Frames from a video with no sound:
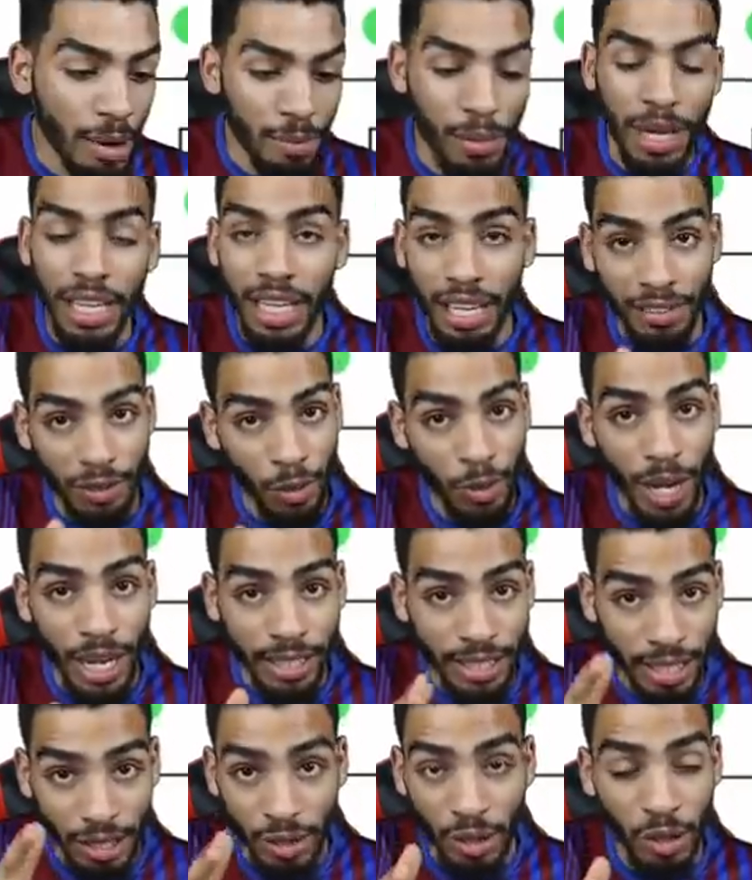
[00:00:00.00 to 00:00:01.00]
But like, if you
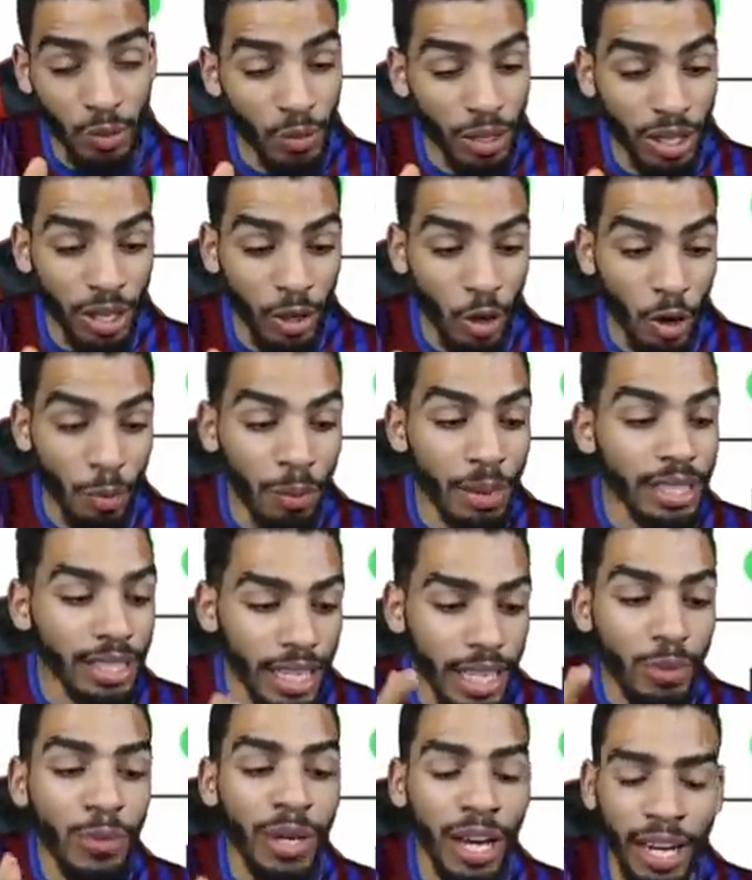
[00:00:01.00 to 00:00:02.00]
guys are good with long pass
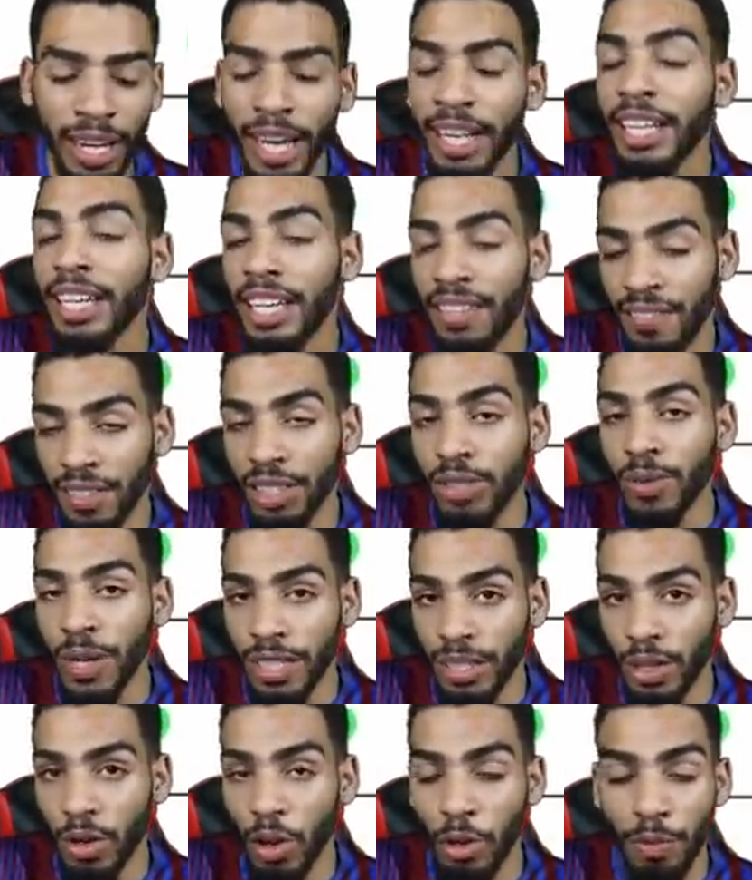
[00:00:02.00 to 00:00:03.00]
and we are going to even
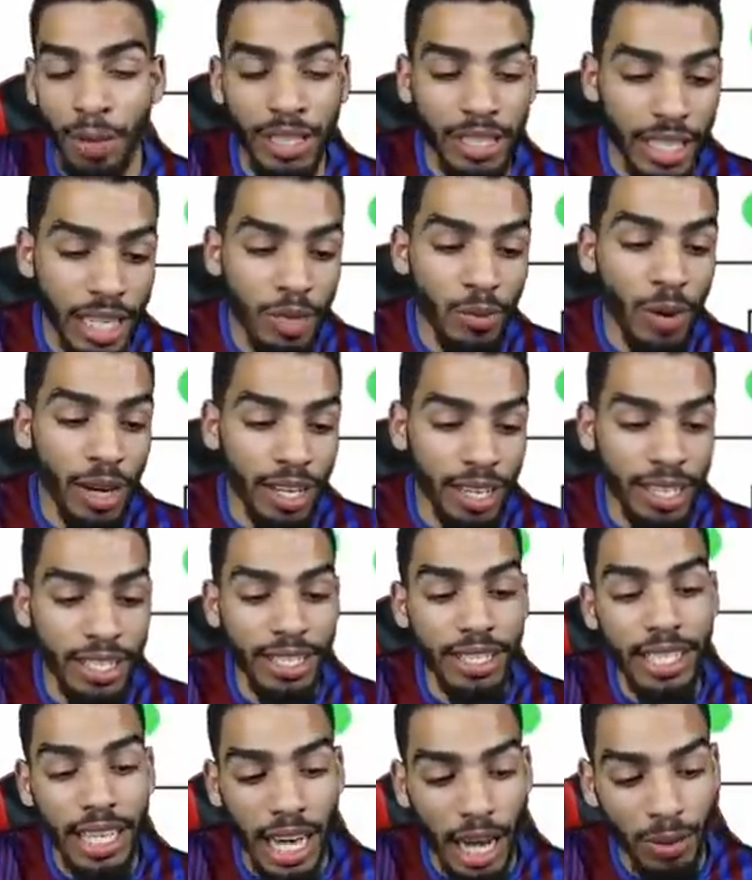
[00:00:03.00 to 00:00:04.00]
try the long pass and we are going to
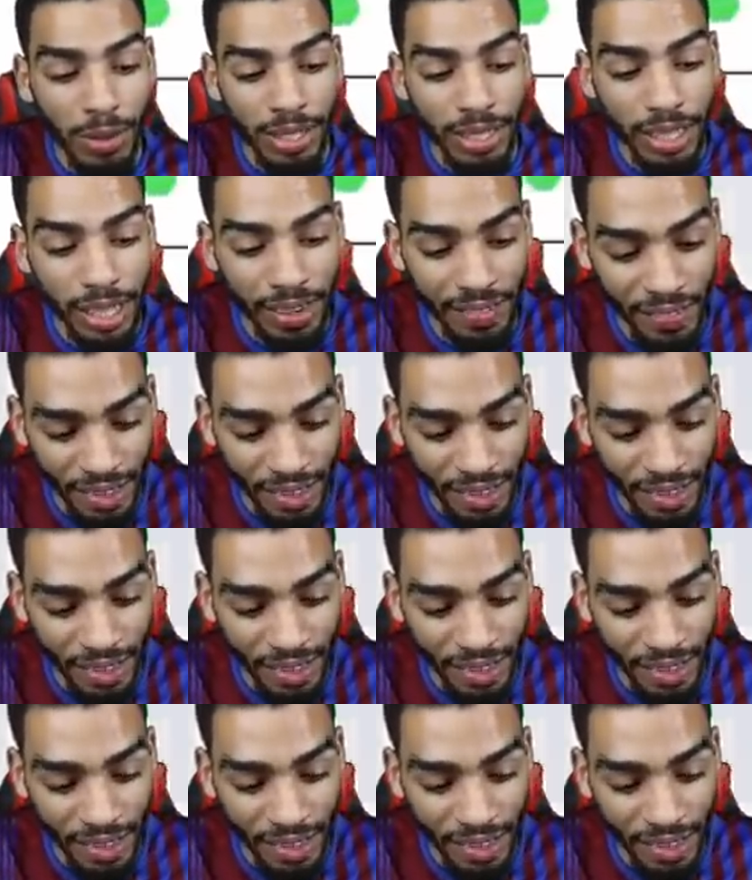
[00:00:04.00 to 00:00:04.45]
see how it's going